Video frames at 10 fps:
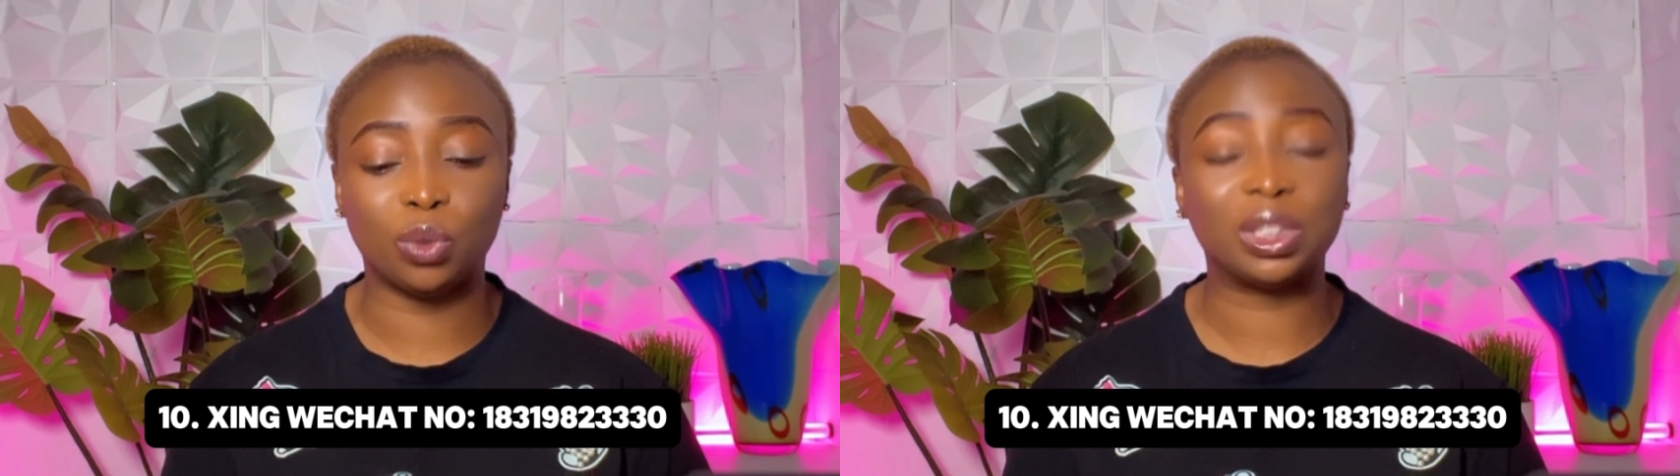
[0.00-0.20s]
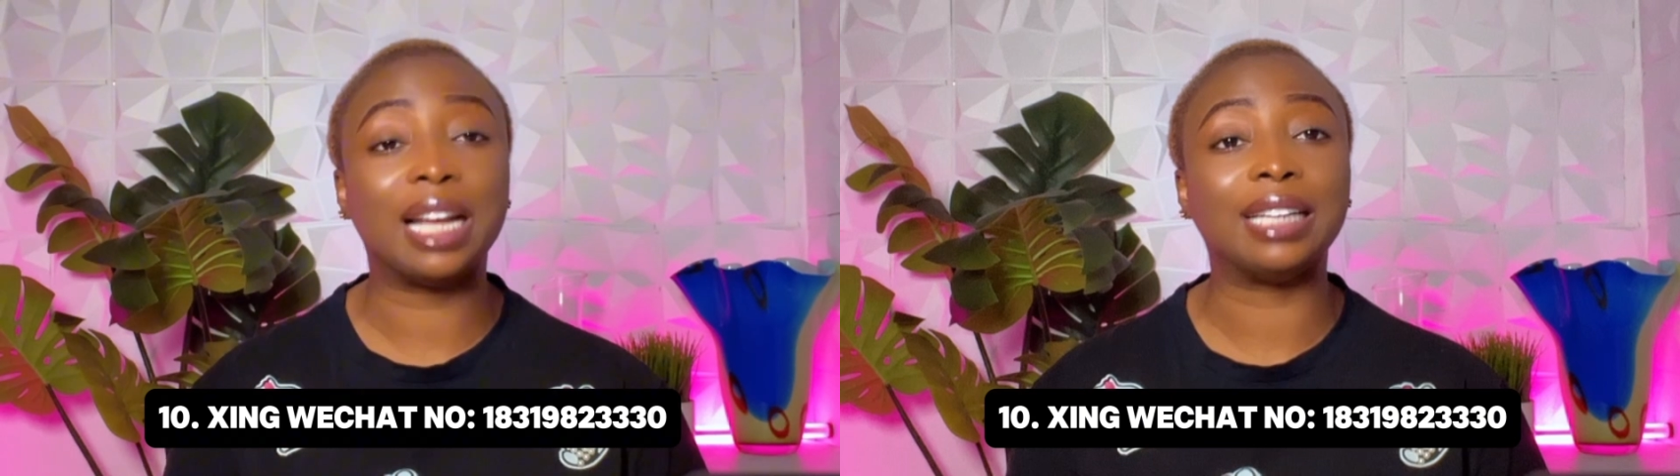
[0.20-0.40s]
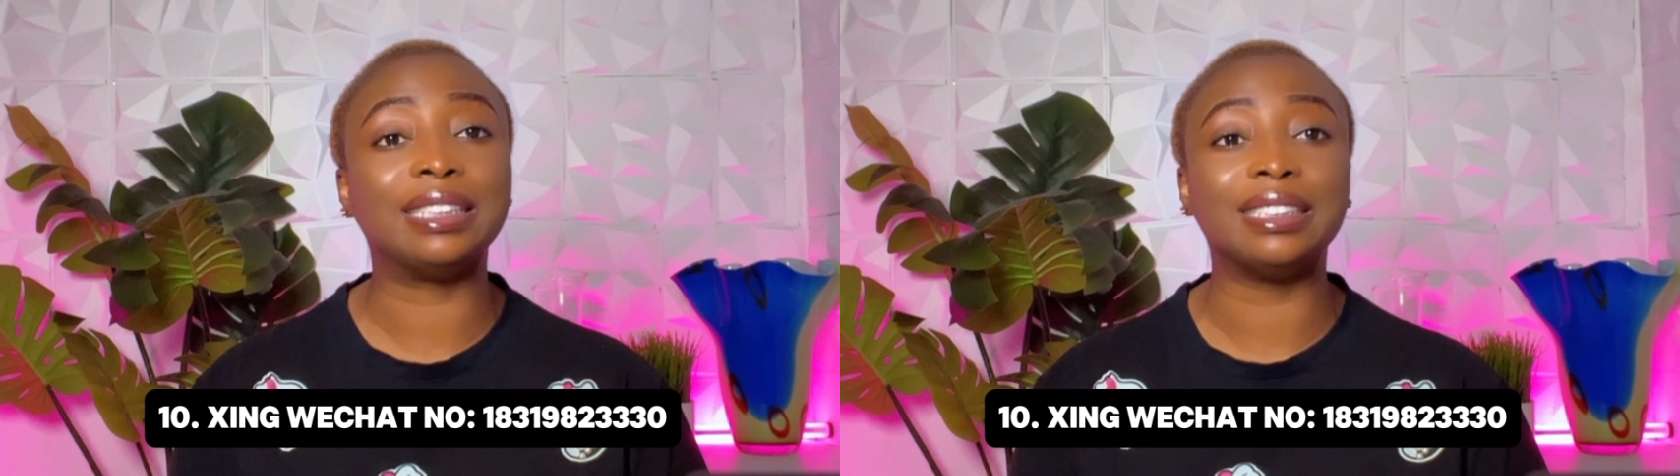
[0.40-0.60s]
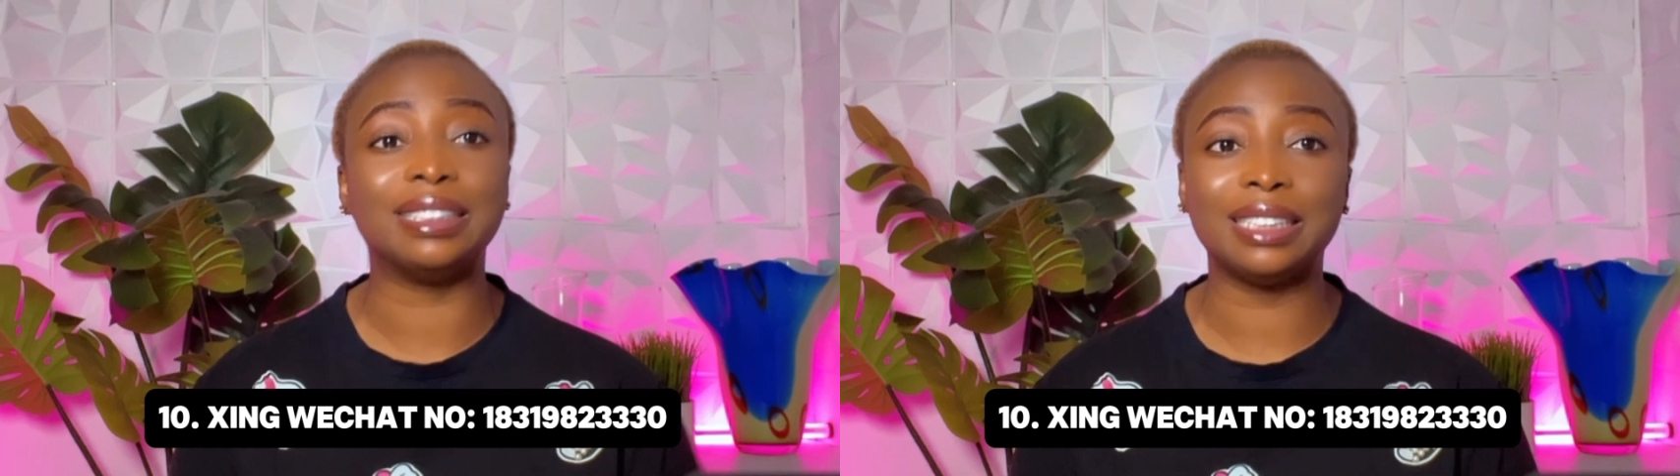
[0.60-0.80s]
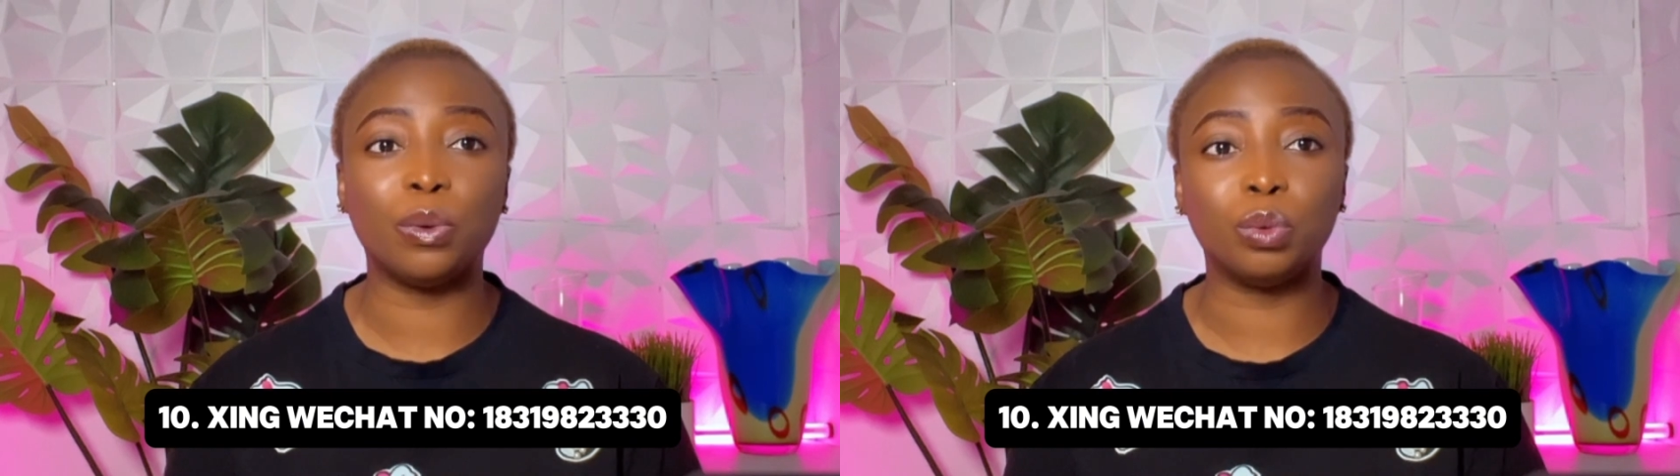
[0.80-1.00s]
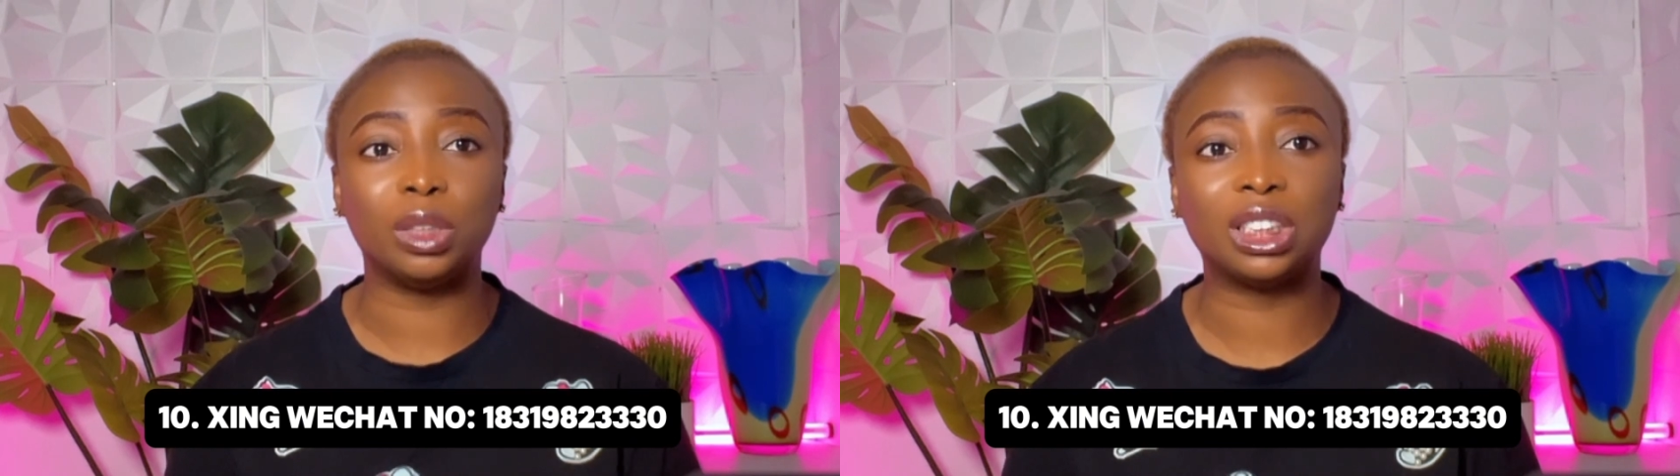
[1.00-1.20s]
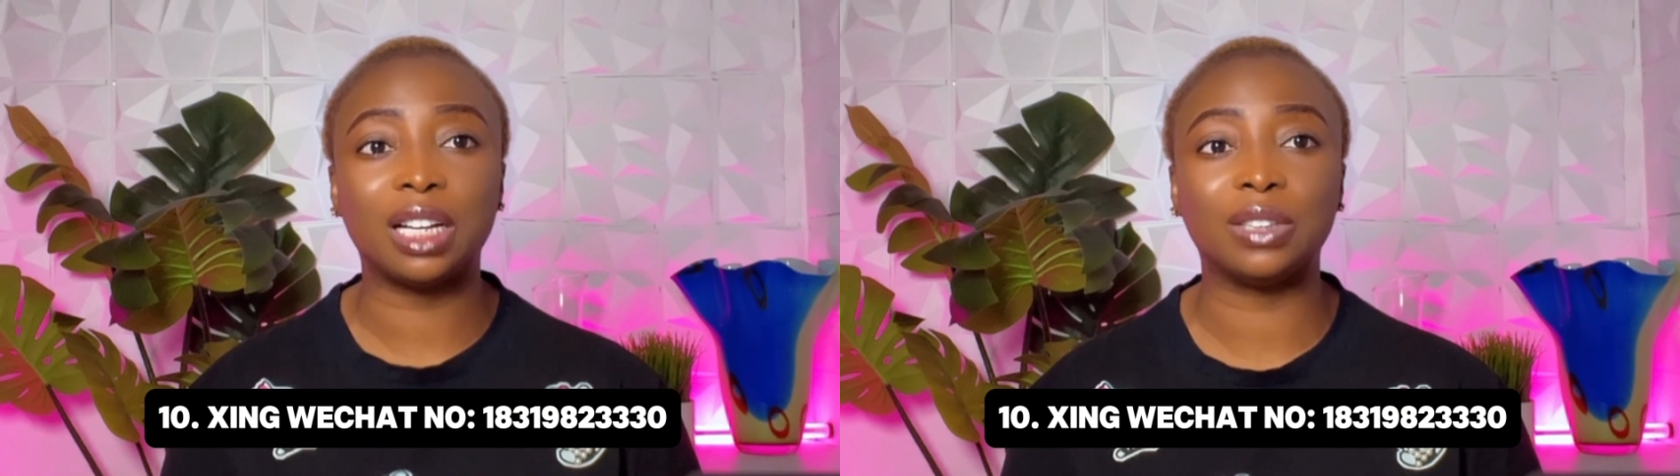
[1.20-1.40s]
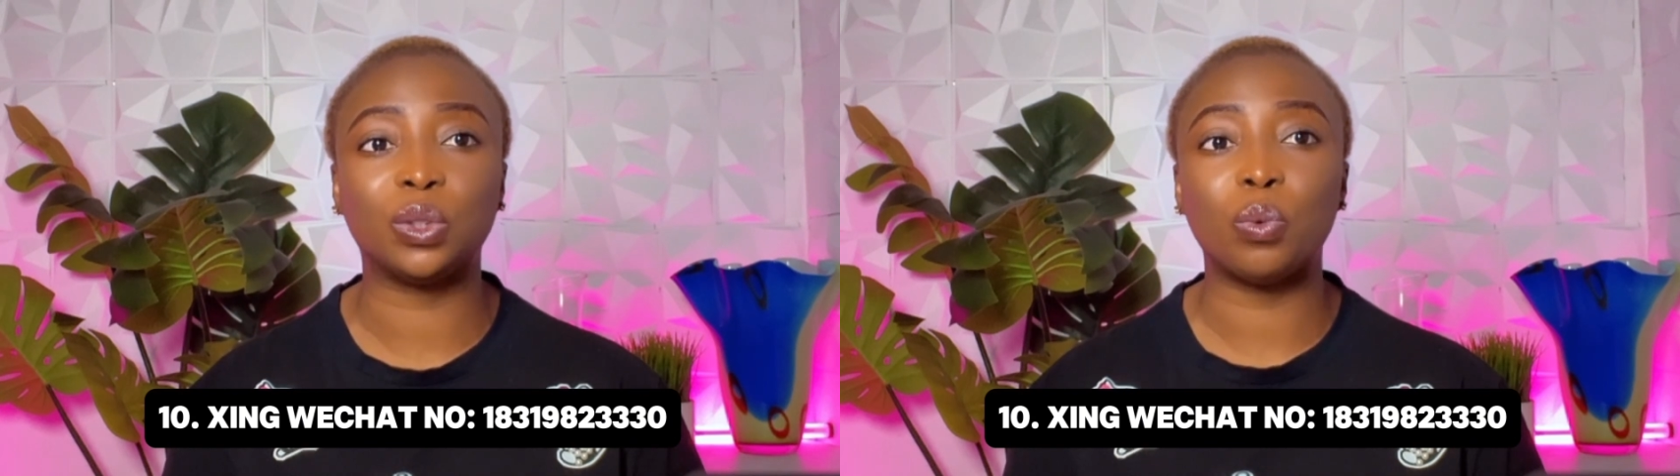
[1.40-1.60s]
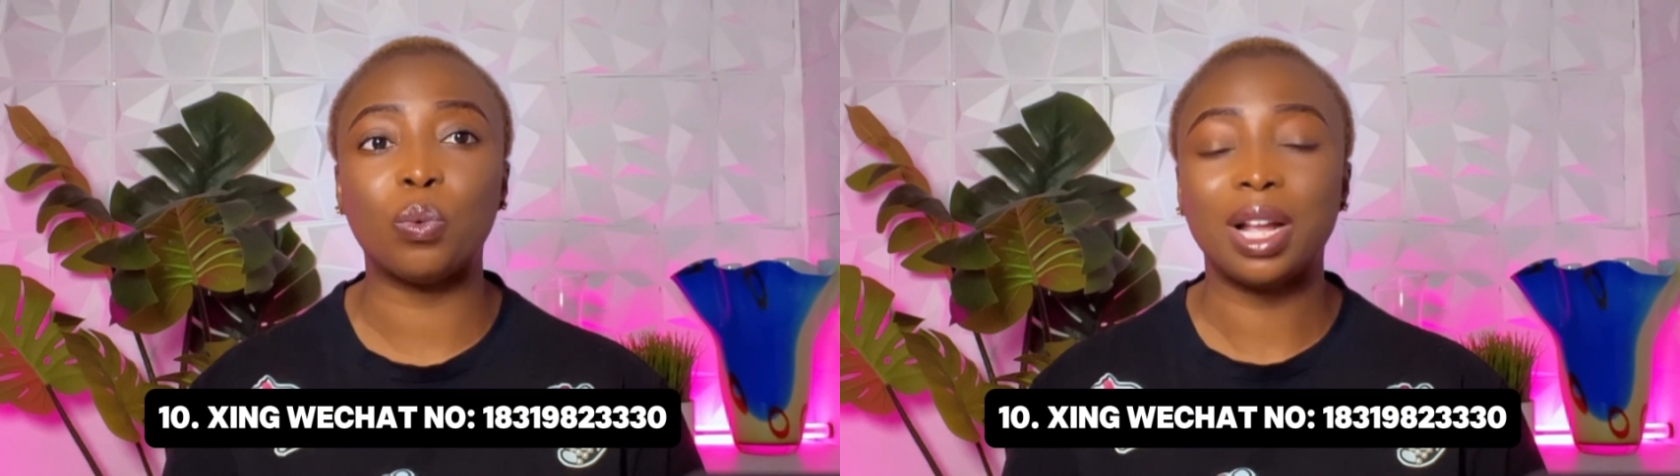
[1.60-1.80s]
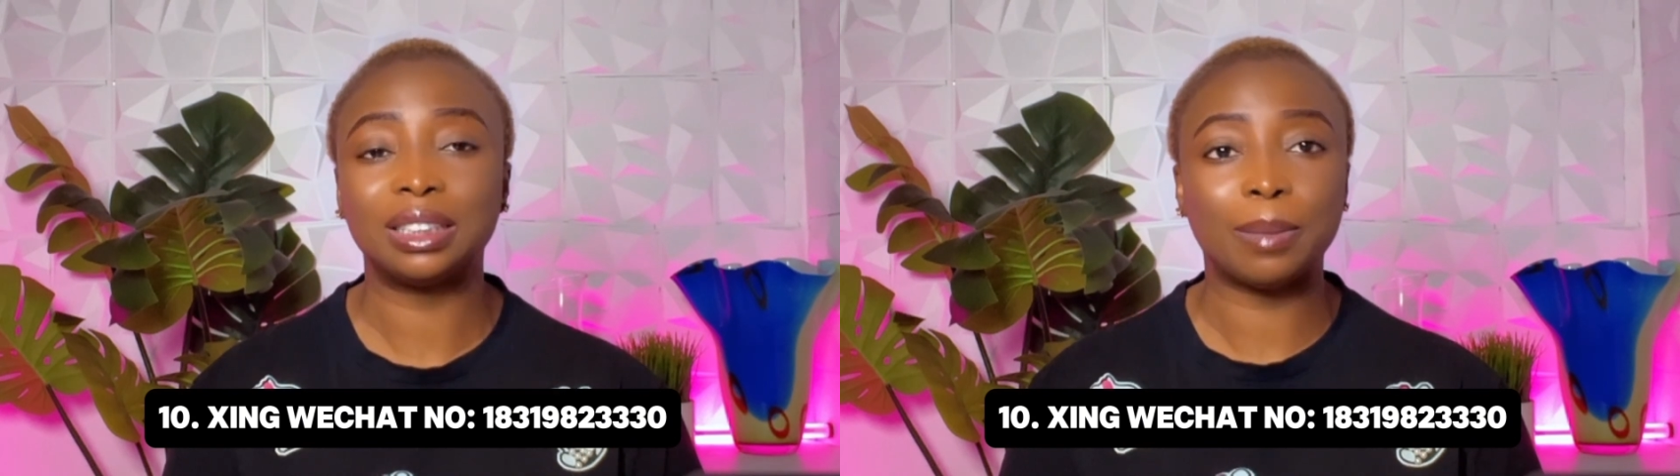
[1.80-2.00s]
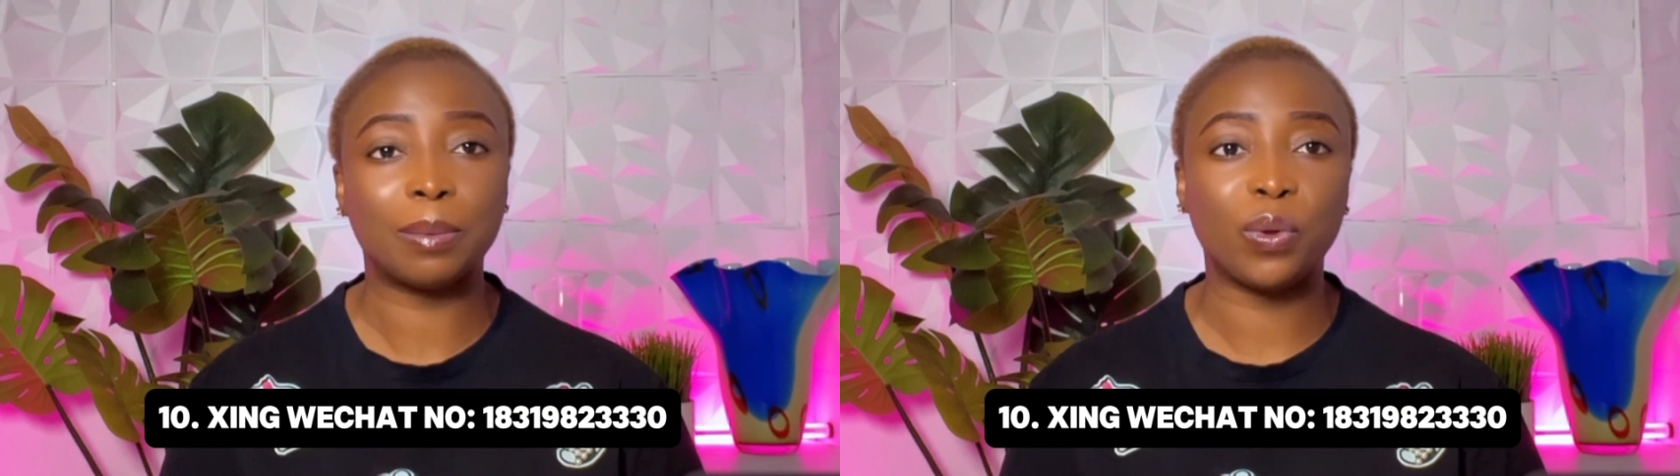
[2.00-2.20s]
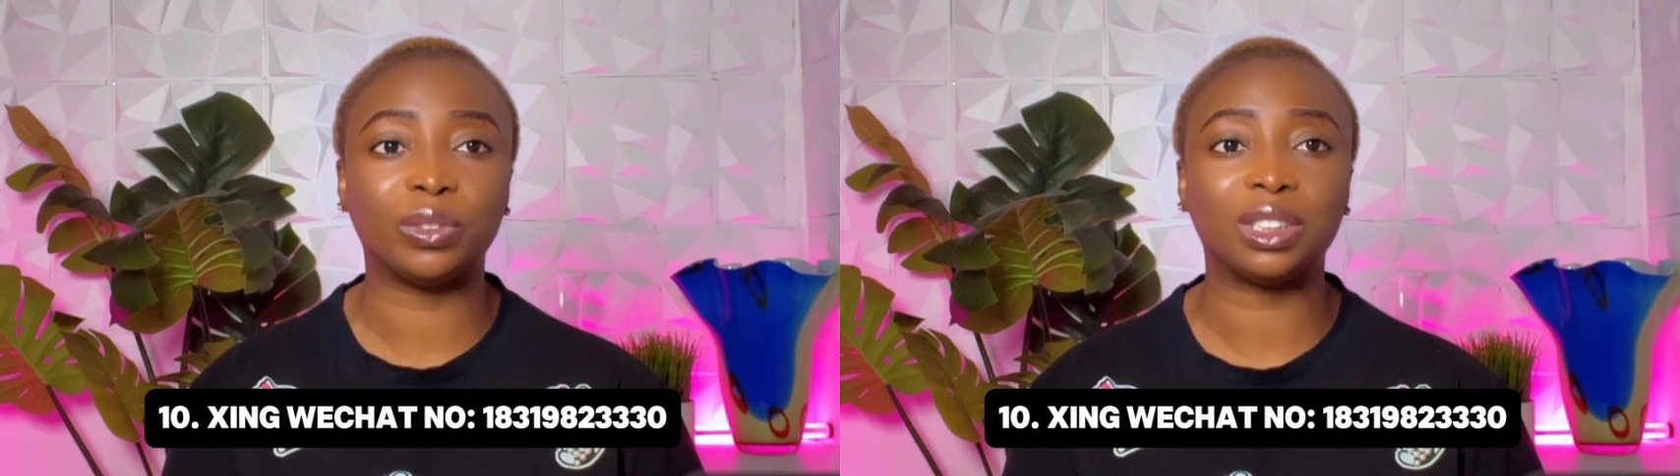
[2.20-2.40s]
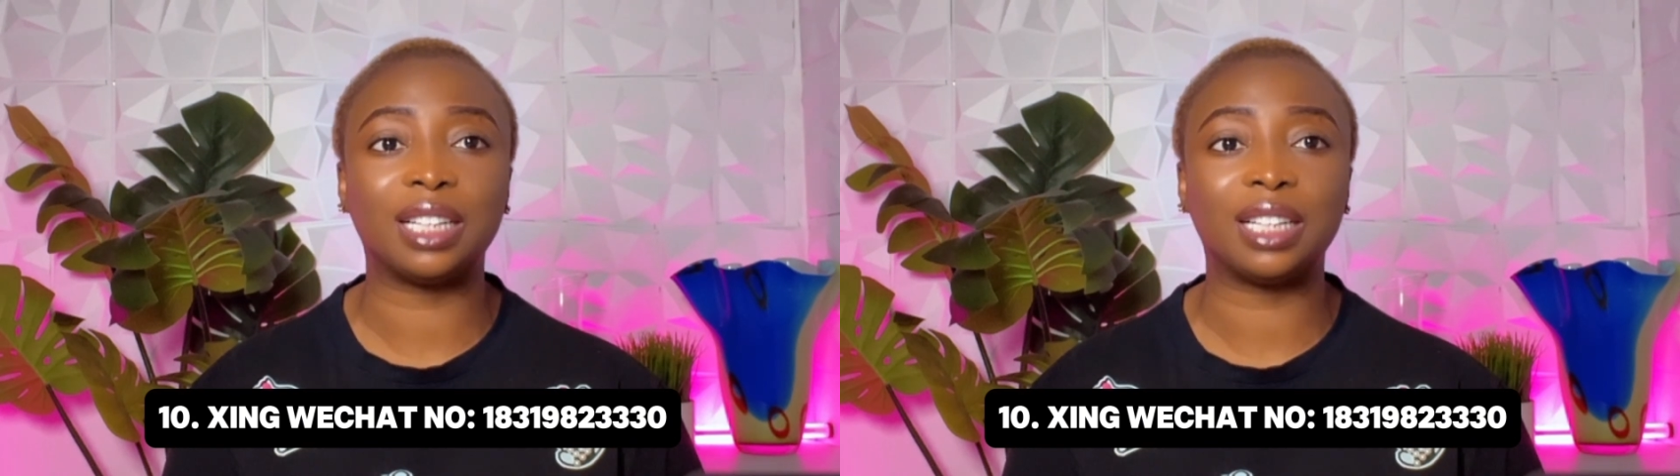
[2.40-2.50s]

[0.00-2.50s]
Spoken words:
and this is their WeChat or WhatsApp contact,